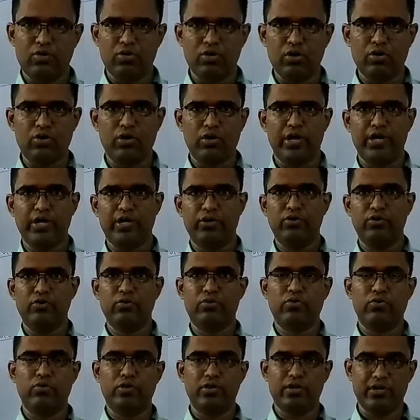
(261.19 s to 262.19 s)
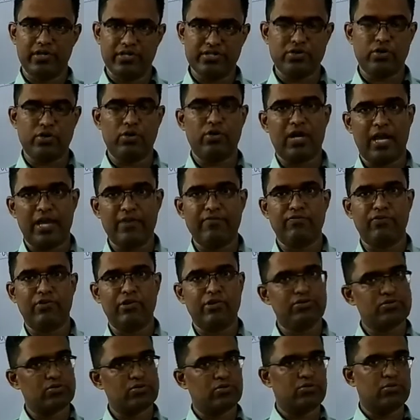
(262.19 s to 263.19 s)
gold coin, you could risk your life
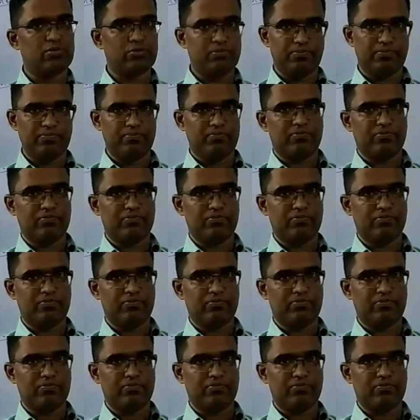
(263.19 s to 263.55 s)
also.